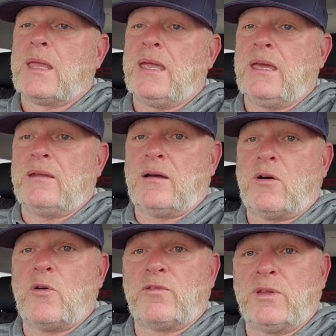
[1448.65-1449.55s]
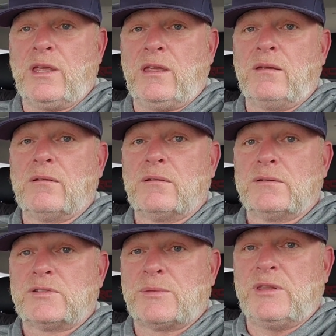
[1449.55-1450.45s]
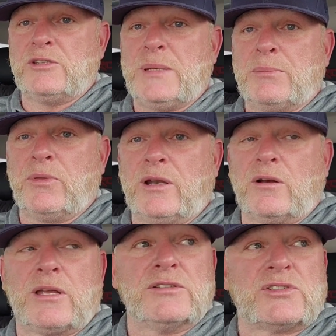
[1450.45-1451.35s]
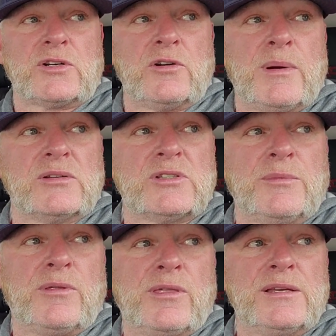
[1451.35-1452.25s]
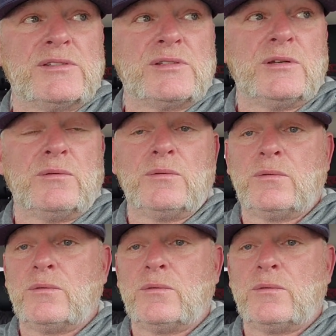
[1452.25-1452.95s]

and hopefully some of these people that are concerned about some of the things that